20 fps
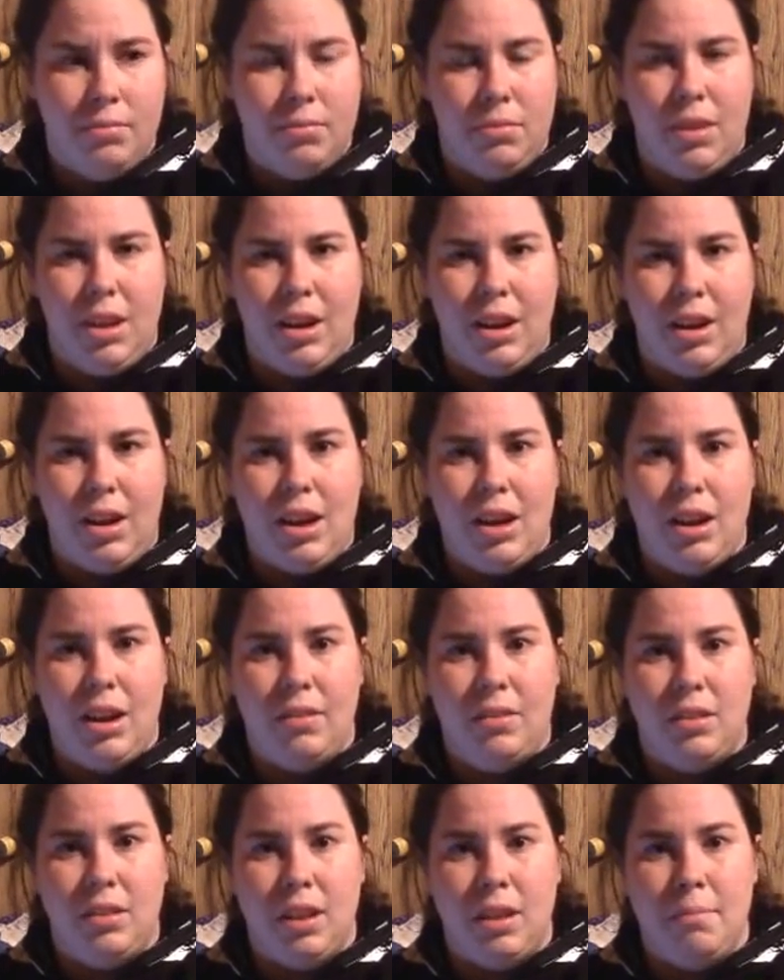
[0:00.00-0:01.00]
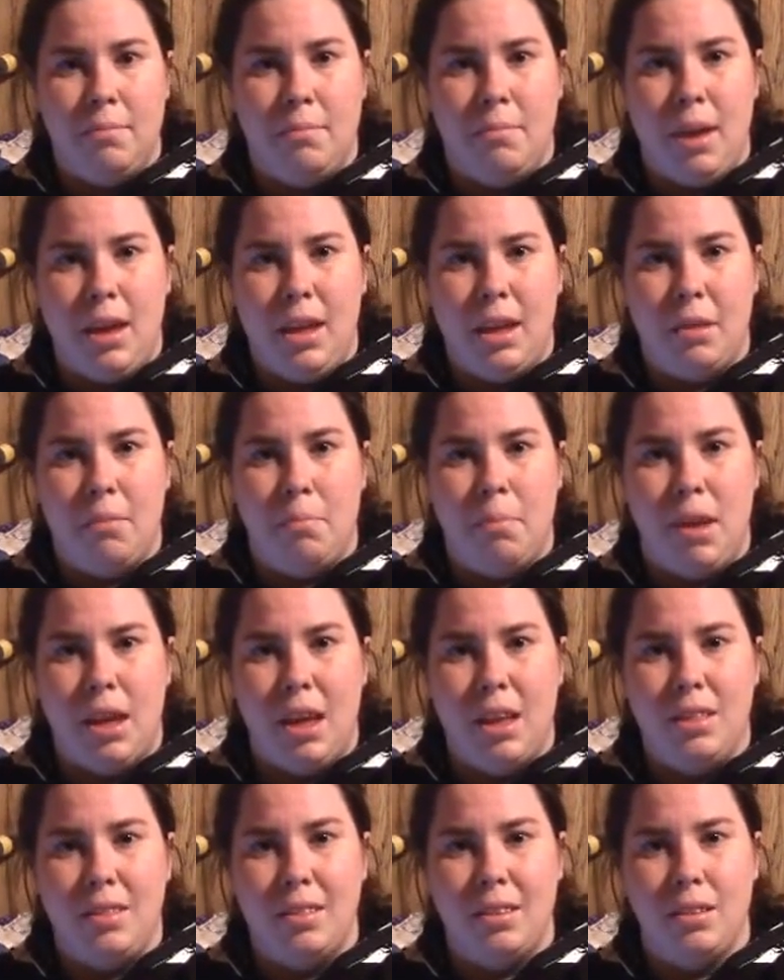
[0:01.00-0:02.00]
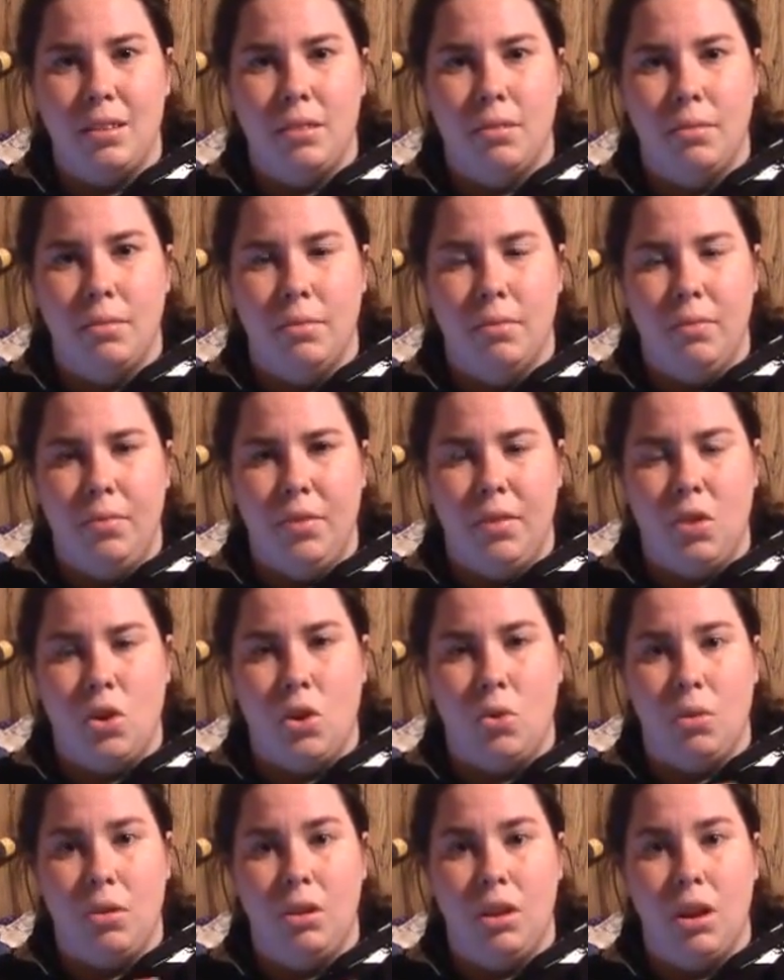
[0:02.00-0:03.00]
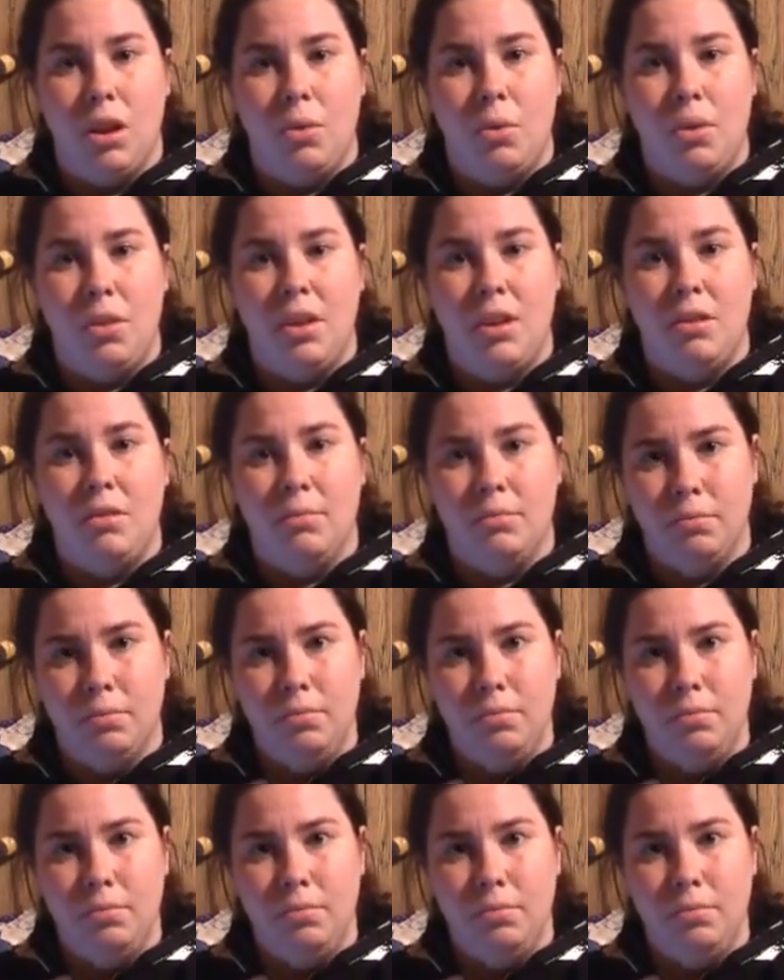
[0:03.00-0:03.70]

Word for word: And I kind of have to like make a beat to go along with it